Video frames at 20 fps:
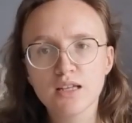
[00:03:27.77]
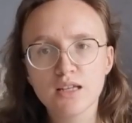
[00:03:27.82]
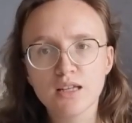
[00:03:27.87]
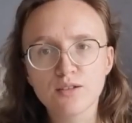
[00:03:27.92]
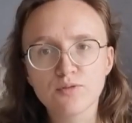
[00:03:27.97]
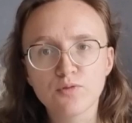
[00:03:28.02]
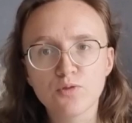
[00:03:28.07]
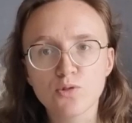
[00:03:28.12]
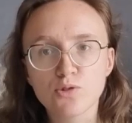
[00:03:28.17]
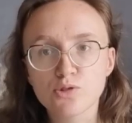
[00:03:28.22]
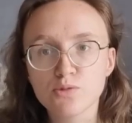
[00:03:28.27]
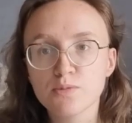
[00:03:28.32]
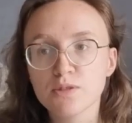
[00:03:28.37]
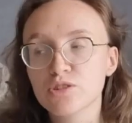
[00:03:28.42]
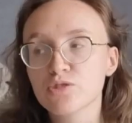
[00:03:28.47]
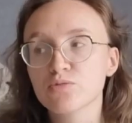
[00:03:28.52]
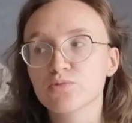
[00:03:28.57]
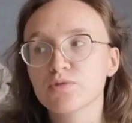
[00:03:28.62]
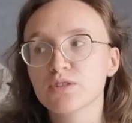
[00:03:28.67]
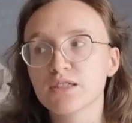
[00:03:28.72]
it forced
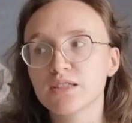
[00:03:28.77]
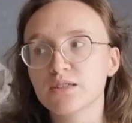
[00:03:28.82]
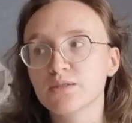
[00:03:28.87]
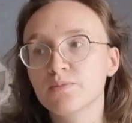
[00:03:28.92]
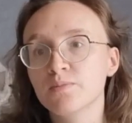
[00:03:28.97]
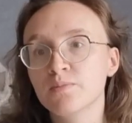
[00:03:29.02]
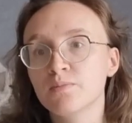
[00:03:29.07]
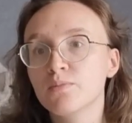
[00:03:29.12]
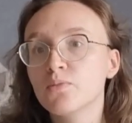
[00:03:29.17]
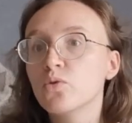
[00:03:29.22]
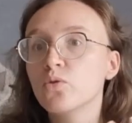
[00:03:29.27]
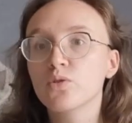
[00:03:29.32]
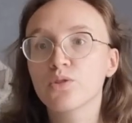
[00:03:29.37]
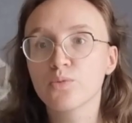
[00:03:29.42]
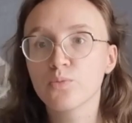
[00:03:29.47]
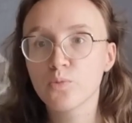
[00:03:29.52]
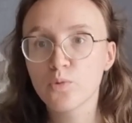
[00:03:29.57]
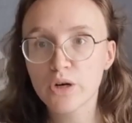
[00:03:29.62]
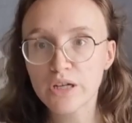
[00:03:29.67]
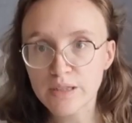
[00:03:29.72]
me to read more
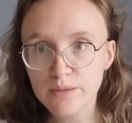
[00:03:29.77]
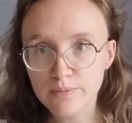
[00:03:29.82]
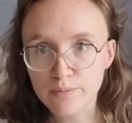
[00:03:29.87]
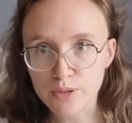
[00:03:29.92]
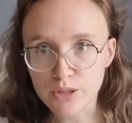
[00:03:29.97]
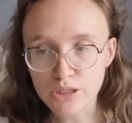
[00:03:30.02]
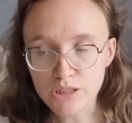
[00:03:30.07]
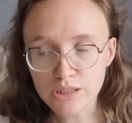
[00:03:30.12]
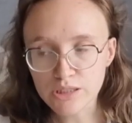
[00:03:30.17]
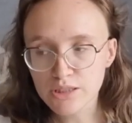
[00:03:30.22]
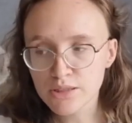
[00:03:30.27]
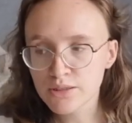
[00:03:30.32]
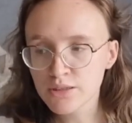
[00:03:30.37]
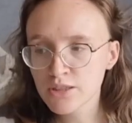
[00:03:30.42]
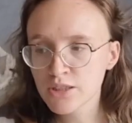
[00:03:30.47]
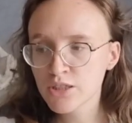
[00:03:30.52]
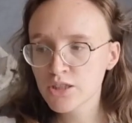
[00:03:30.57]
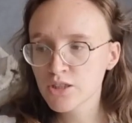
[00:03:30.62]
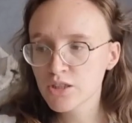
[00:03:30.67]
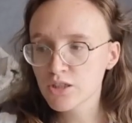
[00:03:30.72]
than one book
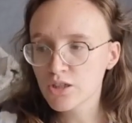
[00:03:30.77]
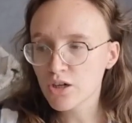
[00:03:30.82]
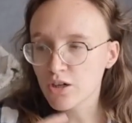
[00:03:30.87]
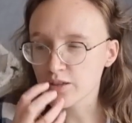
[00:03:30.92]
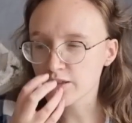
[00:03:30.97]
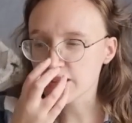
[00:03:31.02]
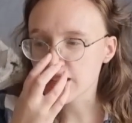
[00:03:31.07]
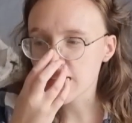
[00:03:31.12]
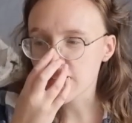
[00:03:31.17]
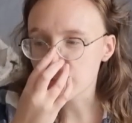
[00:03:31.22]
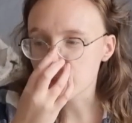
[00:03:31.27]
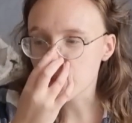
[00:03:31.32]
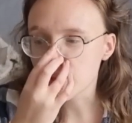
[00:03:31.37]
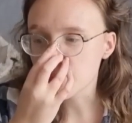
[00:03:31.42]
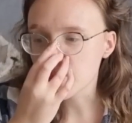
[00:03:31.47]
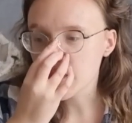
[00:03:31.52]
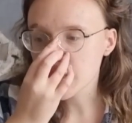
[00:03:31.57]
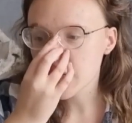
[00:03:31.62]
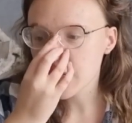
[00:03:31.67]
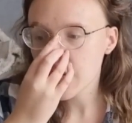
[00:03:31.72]
on that
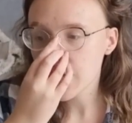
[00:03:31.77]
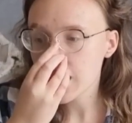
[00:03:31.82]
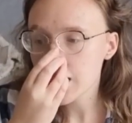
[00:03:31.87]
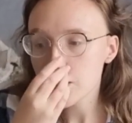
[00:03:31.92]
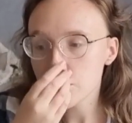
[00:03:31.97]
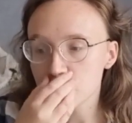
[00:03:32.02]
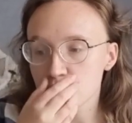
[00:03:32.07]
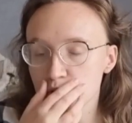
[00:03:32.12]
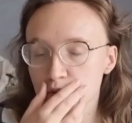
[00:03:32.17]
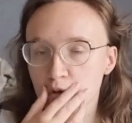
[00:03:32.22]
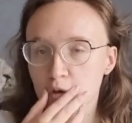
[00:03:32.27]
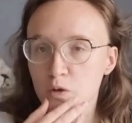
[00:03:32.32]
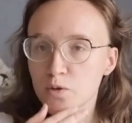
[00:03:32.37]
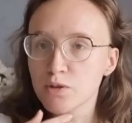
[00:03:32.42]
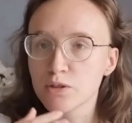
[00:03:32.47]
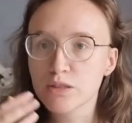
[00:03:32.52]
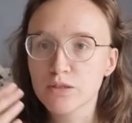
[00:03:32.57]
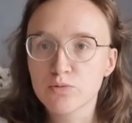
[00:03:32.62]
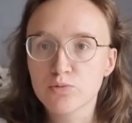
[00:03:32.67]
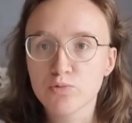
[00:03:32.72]
topic and to go
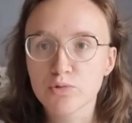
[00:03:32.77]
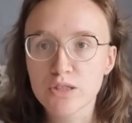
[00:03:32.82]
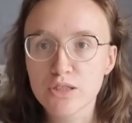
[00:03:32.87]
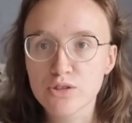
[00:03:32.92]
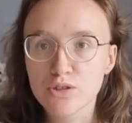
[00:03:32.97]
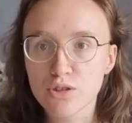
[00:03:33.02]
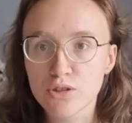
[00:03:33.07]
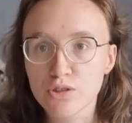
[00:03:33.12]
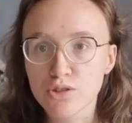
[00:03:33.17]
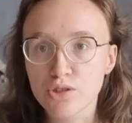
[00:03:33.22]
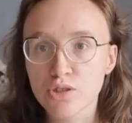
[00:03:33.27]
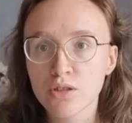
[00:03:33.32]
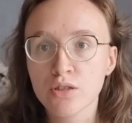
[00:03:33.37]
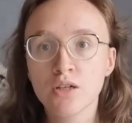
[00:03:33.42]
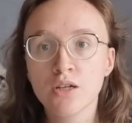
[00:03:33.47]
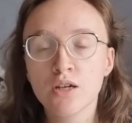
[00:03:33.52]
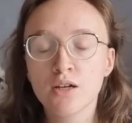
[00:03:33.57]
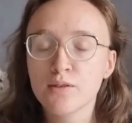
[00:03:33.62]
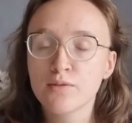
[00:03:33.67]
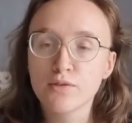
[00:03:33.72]
and research
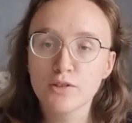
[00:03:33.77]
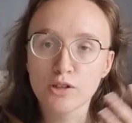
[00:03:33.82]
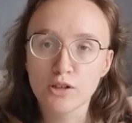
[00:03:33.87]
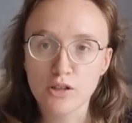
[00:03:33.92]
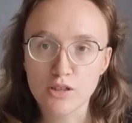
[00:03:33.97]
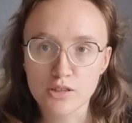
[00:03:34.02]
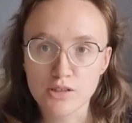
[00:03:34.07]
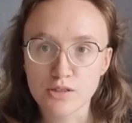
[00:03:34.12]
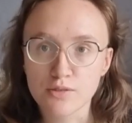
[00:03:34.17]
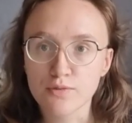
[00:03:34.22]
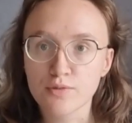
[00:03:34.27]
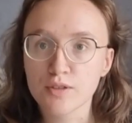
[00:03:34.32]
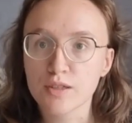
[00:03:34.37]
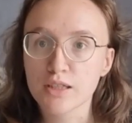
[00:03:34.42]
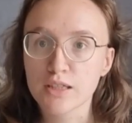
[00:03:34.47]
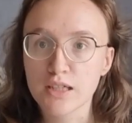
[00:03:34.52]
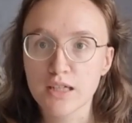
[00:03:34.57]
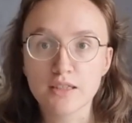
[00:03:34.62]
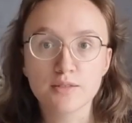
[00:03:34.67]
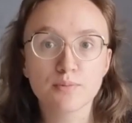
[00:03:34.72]

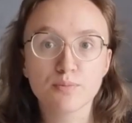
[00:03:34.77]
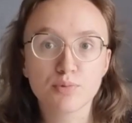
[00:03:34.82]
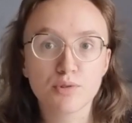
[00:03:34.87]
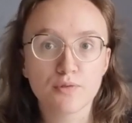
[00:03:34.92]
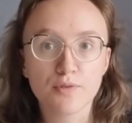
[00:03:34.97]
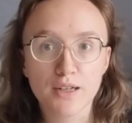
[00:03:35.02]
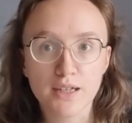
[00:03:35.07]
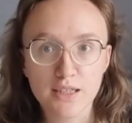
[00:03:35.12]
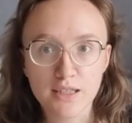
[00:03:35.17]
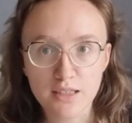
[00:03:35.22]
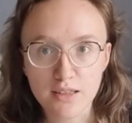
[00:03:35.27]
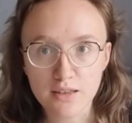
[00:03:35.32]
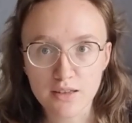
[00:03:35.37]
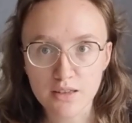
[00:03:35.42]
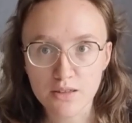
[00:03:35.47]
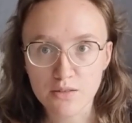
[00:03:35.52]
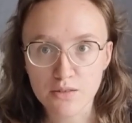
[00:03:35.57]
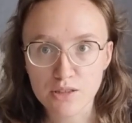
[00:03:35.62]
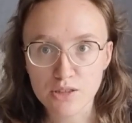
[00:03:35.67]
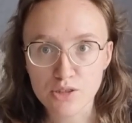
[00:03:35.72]
philosophy and prevailing
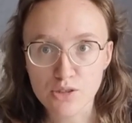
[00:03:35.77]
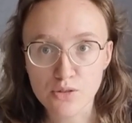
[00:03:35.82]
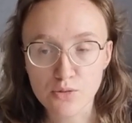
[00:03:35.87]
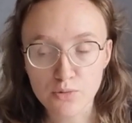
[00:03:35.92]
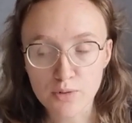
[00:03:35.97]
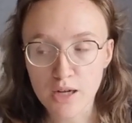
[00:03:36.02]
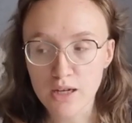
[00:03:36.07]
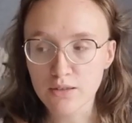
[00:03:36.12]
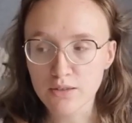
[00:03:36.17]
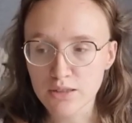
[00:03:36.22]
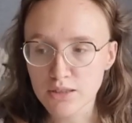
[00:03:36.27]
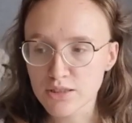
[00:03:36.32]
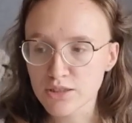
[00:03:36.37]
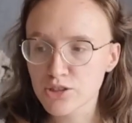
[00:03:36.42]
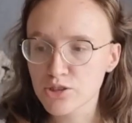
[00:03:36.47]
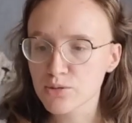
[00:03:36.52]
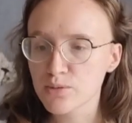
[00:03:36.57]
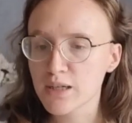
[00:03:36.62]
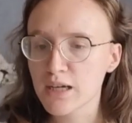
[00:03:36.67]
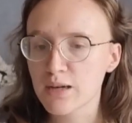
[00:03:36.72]
theories around it.
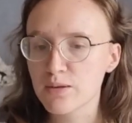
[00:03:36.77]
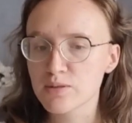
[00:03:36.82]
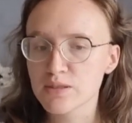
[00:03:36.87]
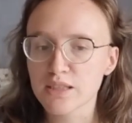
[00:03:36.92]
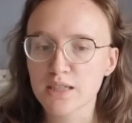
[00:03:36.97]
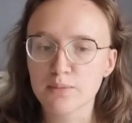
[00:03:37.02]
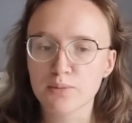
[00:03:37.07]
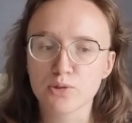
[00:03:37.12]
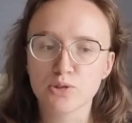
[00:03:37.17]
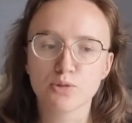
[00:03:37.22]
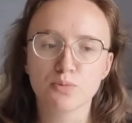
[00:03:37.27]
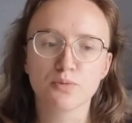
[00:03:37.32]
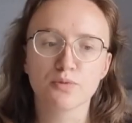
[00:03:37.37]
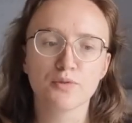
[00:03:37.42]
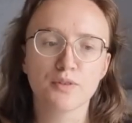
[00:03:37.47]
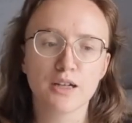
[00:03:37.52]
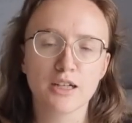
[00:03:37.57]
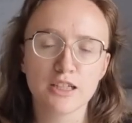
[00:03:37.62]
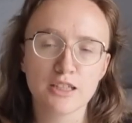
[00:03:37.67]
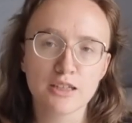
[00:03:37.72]
So I was able to
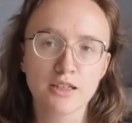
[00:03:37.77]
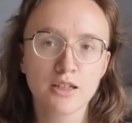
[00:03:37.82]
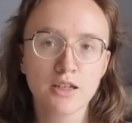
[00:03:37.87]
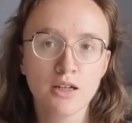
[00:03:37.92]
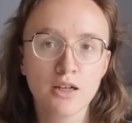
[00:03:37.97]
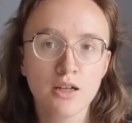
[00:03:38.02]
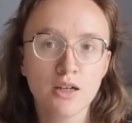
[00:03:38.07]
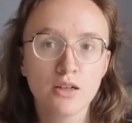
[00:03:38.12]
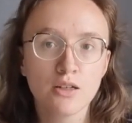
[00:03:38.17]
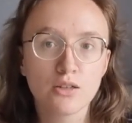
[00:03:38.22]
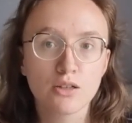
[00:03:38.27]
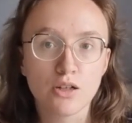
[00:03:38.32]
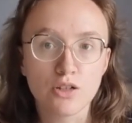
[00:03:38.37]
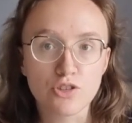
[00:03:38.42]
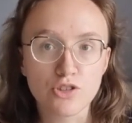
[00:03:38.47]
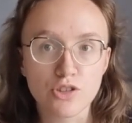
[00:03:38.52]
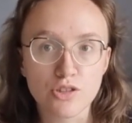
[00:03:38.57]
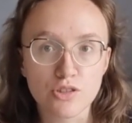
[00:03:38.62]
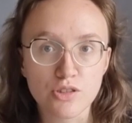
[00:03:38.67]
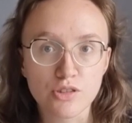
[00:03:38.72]
provide
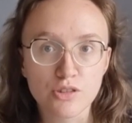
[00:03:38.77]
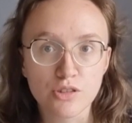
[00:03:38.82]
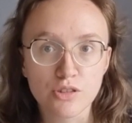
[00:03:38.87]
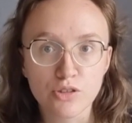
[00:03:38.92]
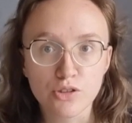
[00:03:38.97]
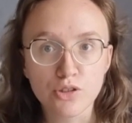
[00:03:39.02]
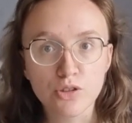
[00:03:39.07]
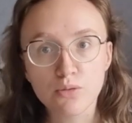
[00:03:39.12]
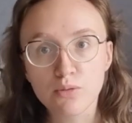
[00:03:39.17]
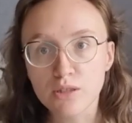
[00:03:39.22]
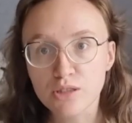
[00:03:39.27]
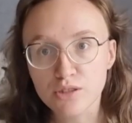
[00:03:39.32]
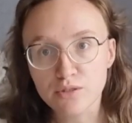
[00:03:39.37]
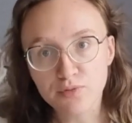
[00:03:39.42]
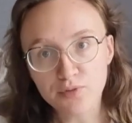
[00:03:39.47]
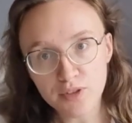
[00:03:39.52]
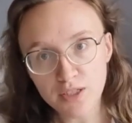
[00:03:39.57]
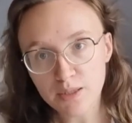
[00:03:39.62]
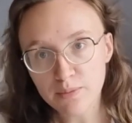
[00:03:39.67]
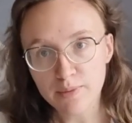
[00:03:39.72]
not just
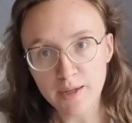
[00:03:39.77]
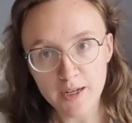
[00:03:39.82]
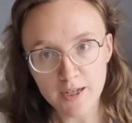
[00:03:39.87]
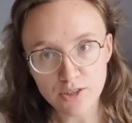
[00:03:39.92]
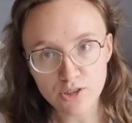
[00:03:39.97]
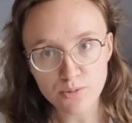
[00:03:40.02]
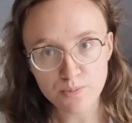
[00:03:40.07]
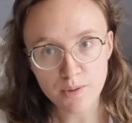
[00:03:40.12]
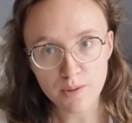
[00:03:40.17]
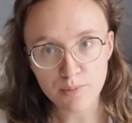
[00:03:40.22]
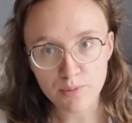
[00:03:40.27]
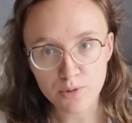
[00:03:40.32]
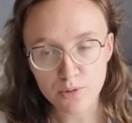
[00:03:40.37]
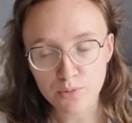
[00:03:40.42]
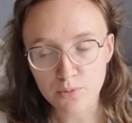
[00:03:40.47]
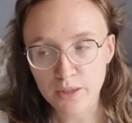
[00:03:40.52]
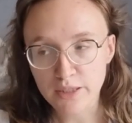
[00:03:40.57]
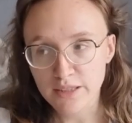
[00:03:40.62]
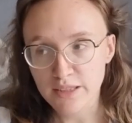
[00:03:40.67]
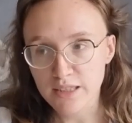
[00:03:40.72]
nuanced feedback to
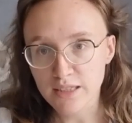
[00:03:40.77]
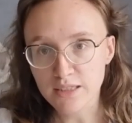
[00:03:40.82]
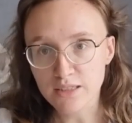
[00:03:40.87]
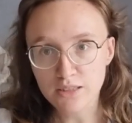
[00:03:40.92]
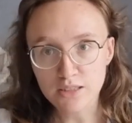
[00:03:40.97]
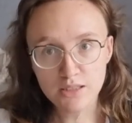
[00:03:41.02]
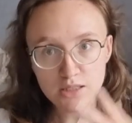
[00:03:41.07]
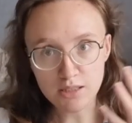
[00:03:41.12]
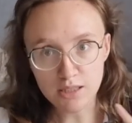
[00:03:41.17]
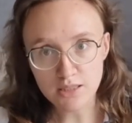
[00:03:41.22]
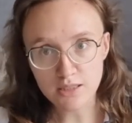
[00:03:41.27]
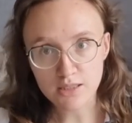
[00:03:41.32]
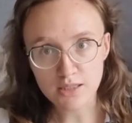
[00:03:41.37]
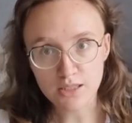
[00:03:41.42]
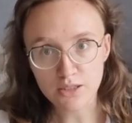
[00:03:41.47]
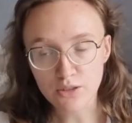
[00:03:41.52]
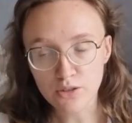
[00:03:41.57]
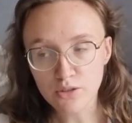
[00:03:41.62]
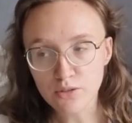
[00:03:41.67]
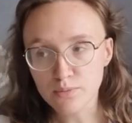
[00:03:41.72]
people when they discuss
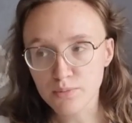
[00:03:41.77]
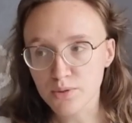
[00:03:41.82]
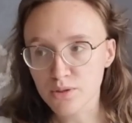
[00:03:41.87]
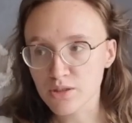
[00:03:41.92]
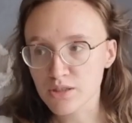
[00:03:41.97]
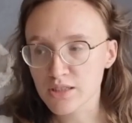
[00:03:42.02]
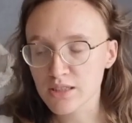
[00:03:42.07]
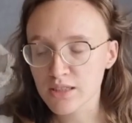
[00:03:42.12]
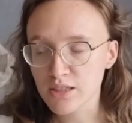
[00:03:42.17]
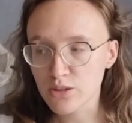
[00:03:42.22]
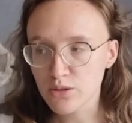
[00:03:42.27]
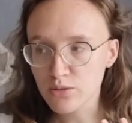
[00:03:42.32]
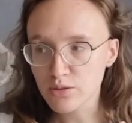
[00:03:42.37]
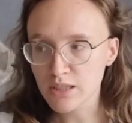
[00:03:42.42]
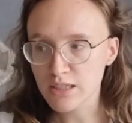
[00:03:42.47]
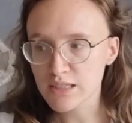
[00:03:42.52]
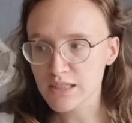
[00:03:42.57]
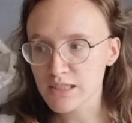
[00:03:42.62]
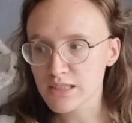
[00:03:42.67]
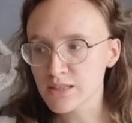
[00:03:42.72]
their own books and their own
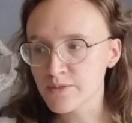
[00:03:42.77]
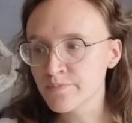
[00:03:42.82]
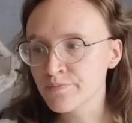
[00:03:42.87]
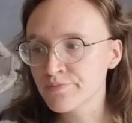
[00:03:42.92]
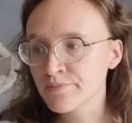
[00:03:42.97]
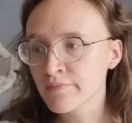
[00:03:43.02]
ideas,